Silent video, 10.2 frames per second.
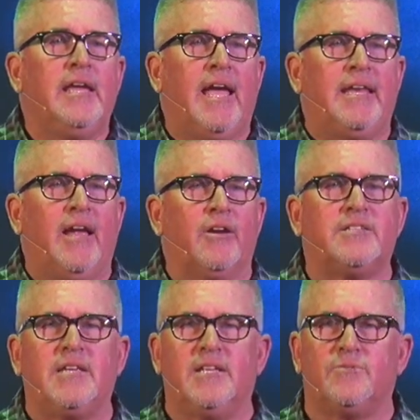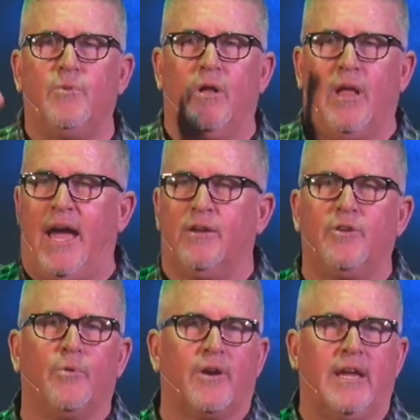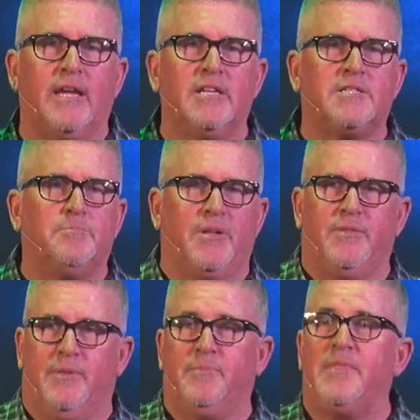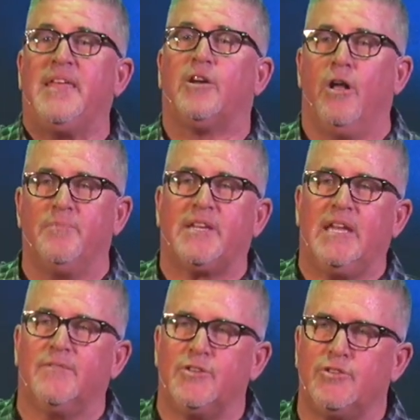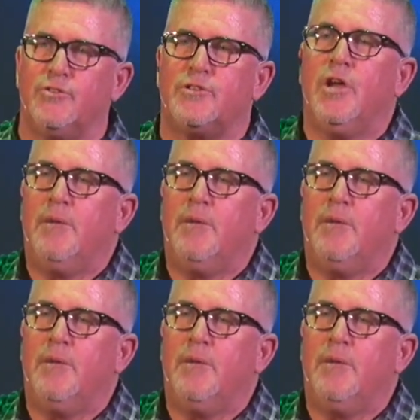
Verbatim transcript: And Herod says, Well, I don't know where he is, but then they call him the king of the Jews.